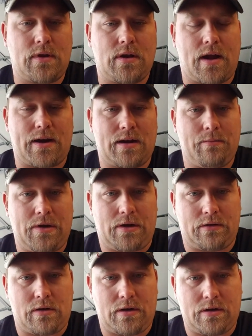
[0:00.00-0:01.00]
not going
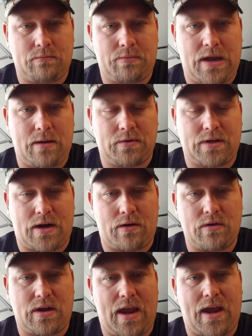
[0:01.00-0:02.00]
to be able to
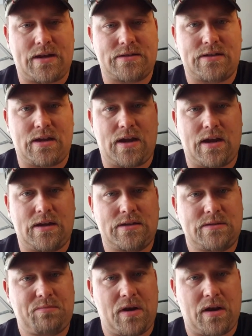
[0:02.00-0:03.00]
outcast a
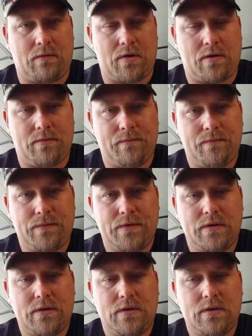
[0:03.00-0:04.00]
spinning reel.
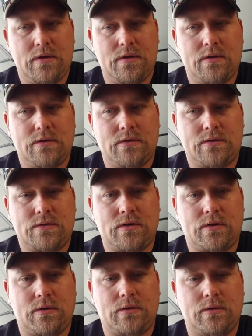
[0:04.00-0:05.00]

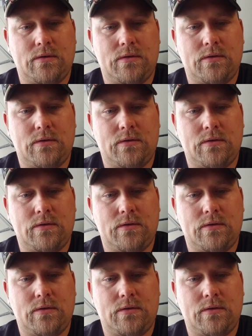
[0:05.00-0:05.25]
So